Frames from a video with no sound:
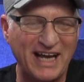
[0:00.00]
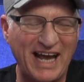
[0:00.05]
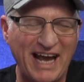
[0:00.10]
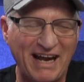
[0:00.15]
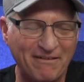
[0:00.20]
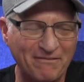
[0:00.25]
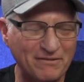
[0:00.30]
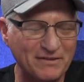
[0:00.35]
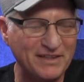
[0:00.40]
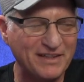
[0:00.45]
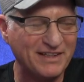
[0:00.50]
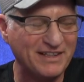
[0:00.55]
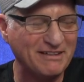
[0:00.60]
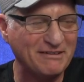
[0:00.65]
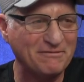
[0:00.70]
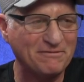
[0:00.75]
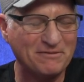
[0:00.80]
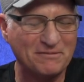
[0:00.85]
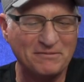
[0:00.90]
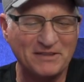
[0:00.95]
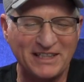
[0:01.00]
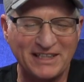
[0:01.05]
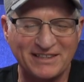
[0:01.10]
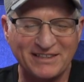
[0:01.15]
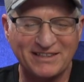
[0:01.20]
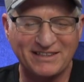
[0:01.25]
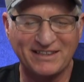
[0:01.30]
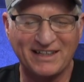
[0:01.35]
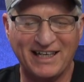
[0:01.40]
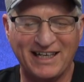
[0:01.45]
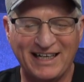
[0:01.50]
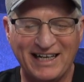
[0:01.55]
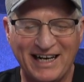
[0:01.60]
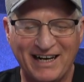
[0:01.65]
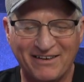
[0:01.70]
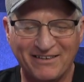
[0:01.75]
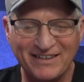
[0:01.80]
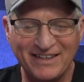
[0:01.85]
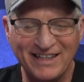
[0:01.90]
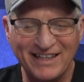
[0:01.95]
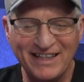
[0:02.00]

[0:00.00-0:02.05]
everything from the inside out.